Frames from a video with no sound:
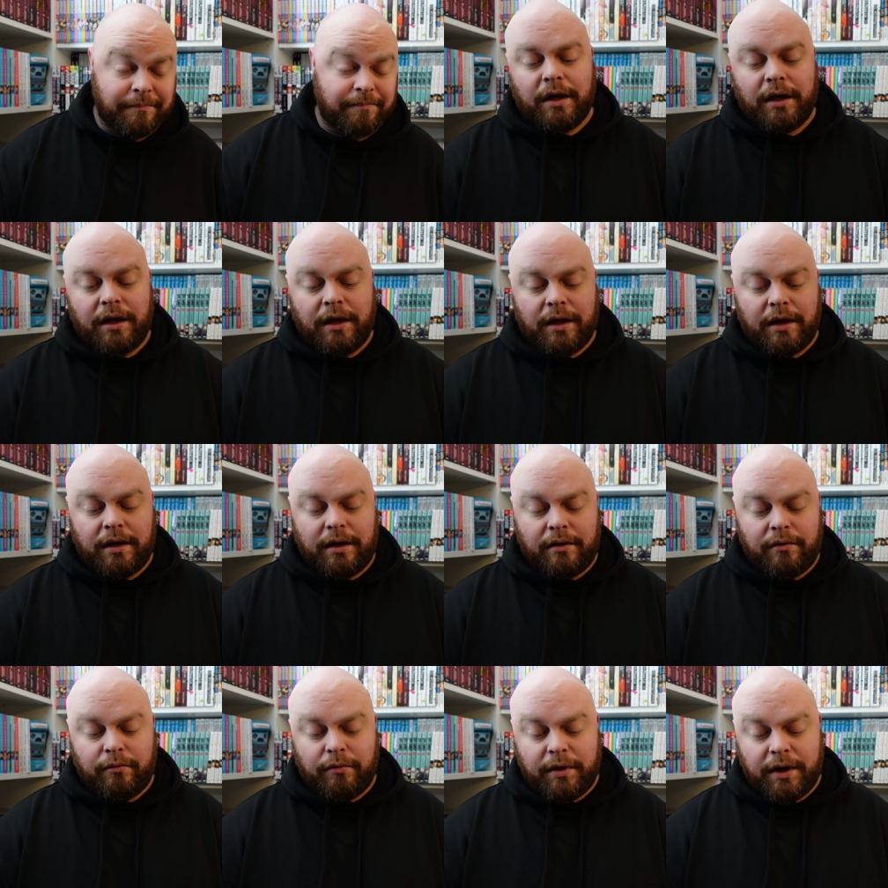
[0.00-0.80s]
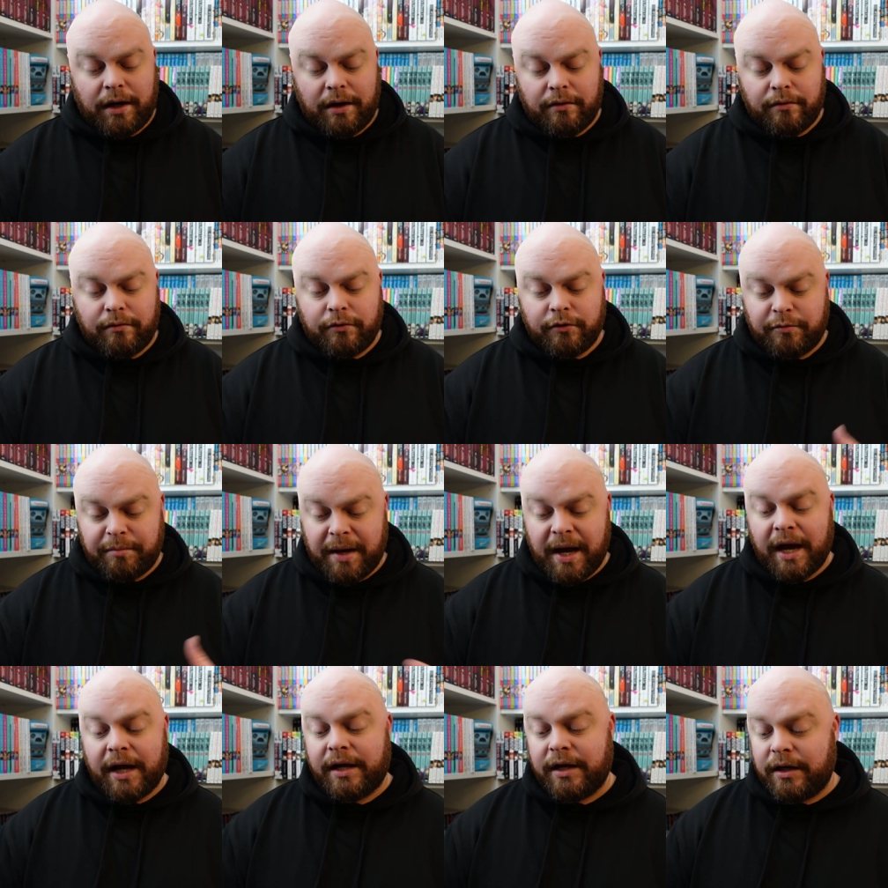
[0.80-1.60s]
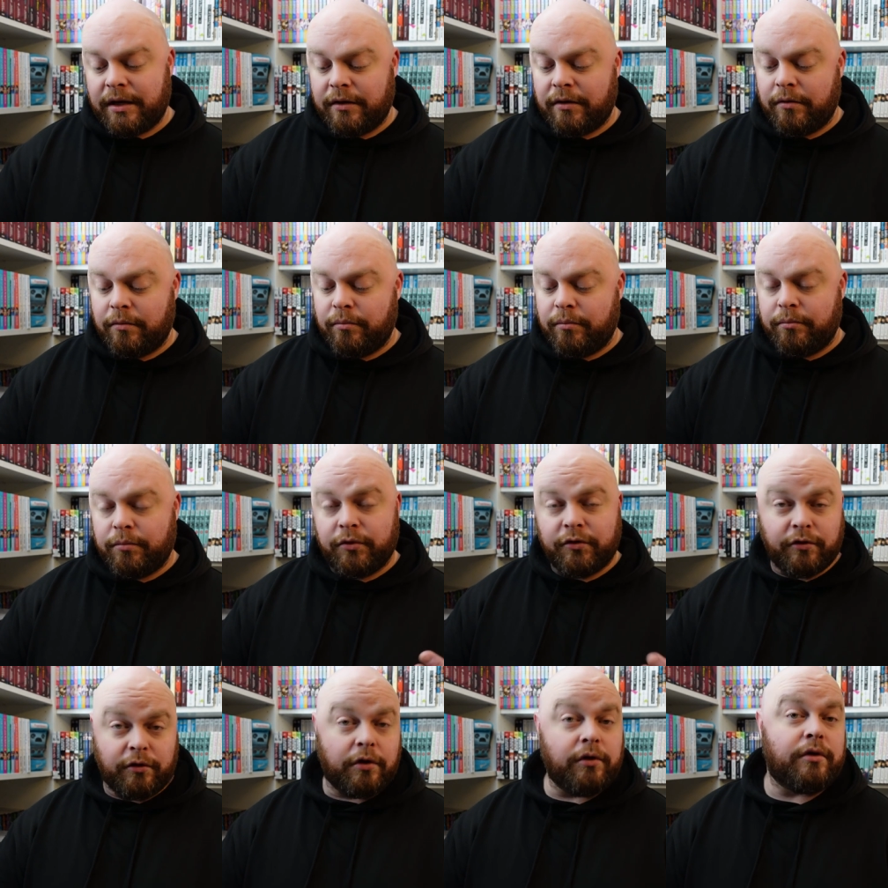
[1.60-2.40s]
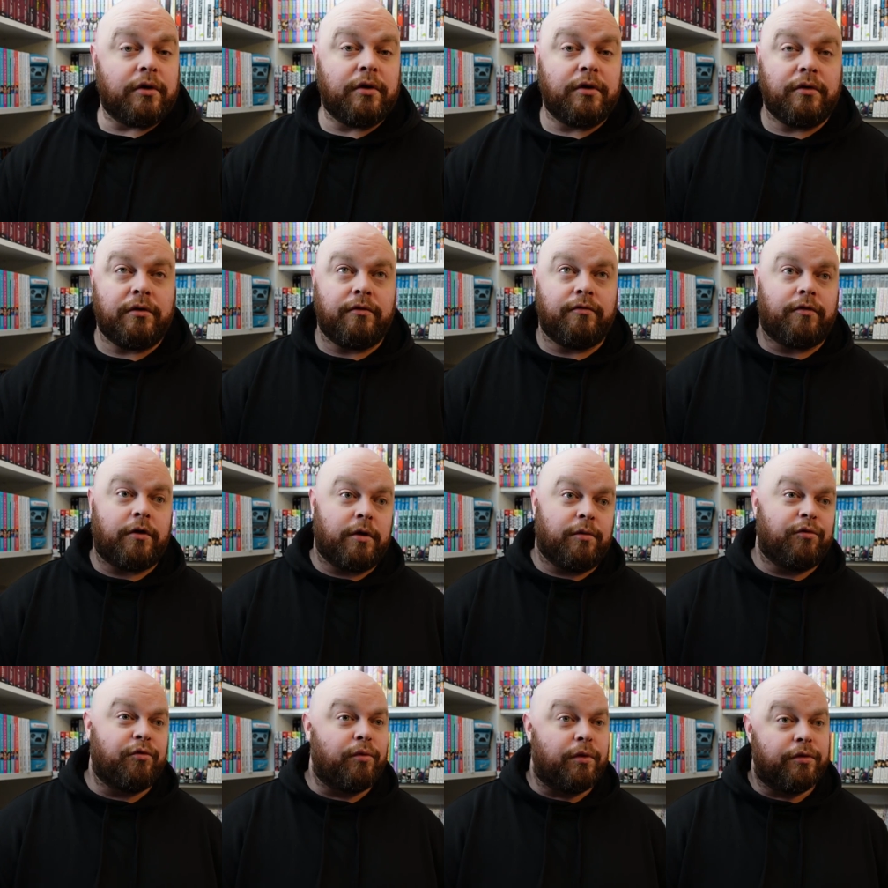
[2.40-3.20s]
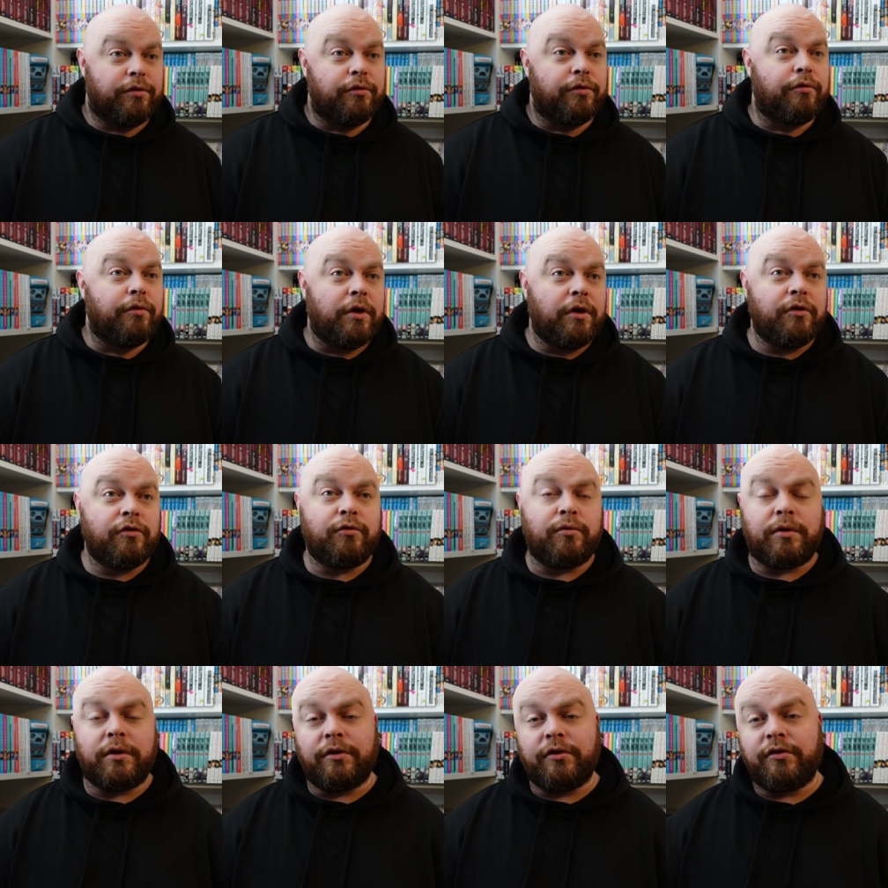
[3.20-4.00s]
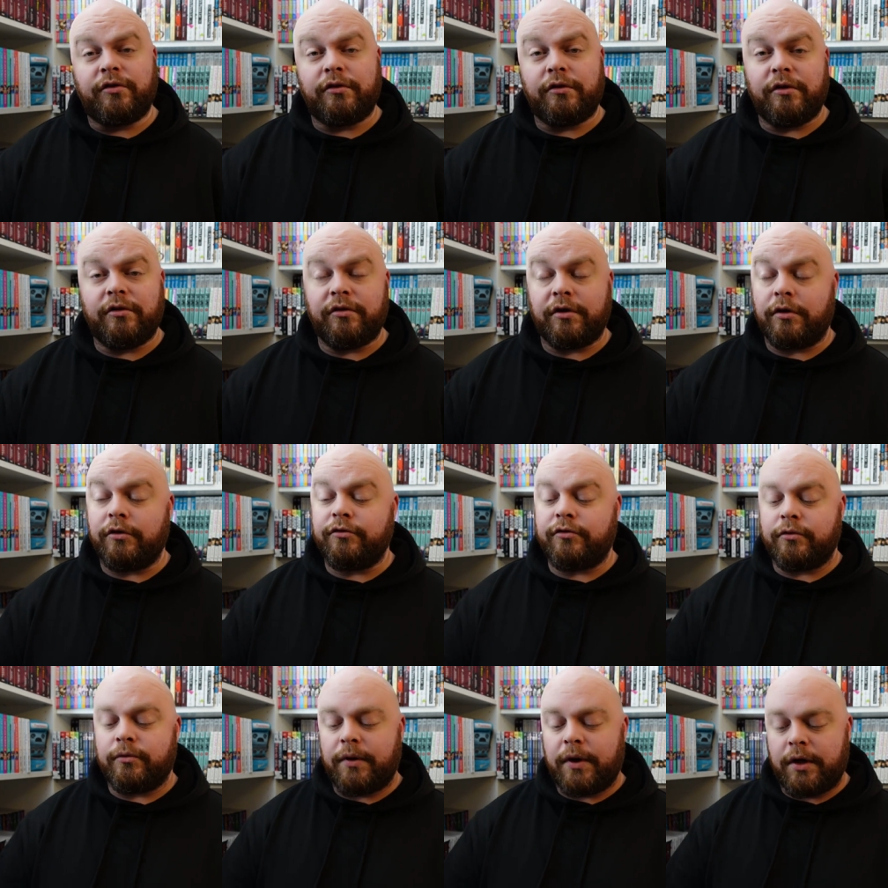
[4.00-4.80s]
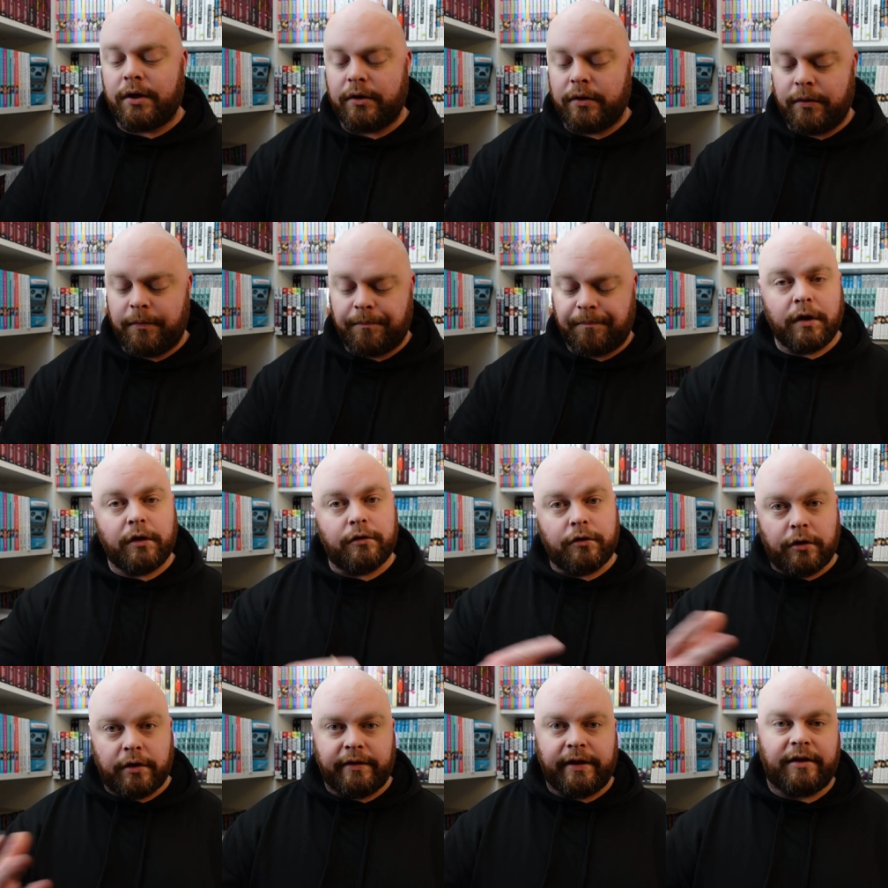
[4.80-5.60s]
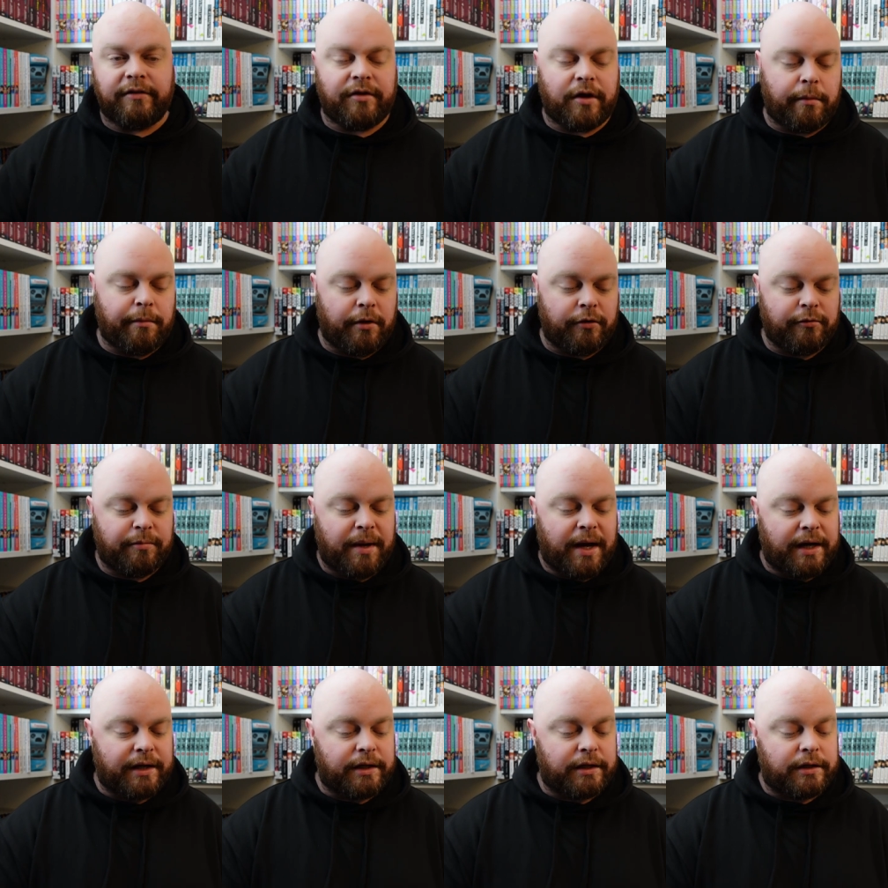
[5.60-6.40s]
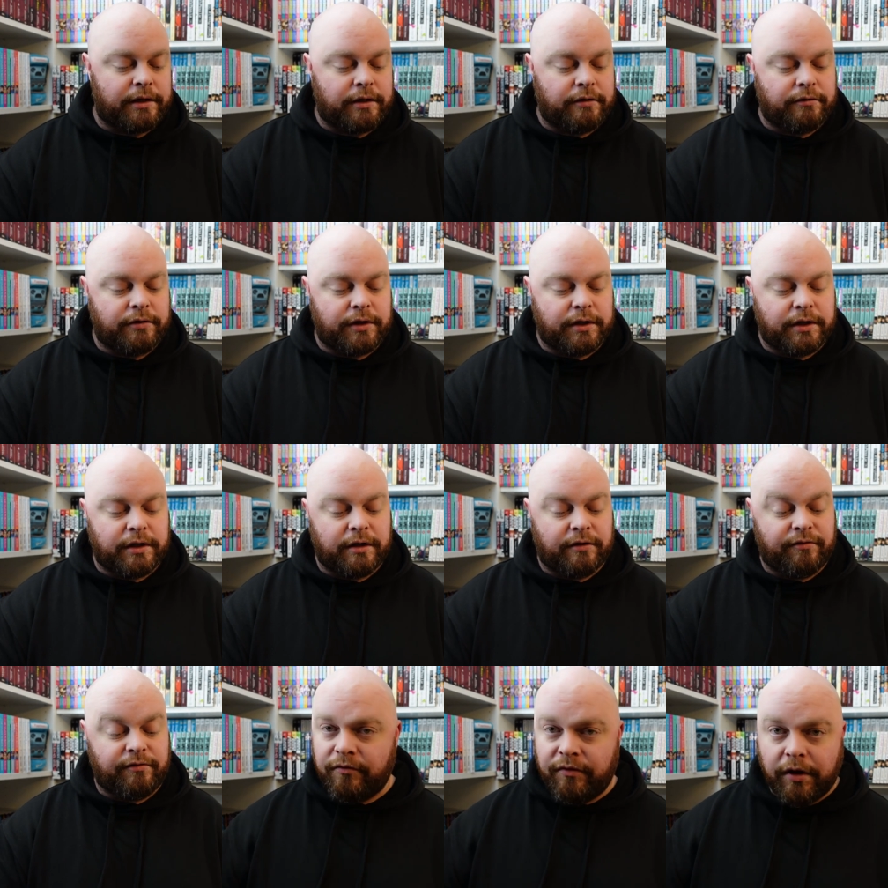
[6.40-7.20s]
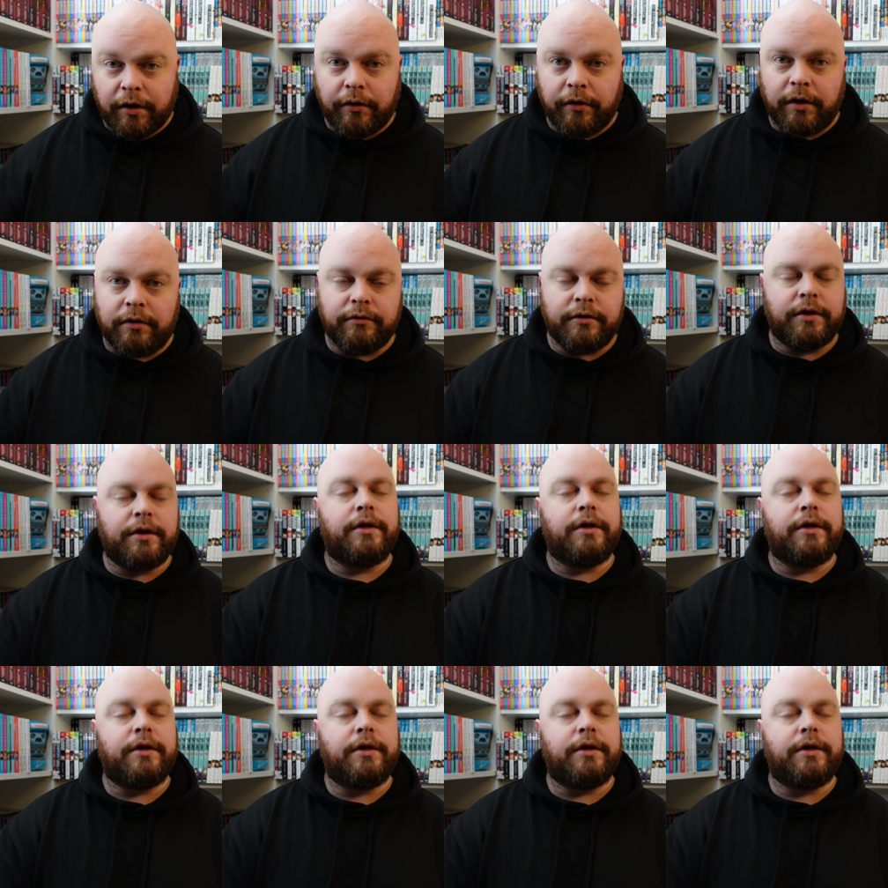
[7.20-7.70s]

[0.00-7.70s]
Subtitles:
And when I was packing, Berserk Volumes 1 through 3 is one of the series I also read during that time I was packing and everything, and I fell in love with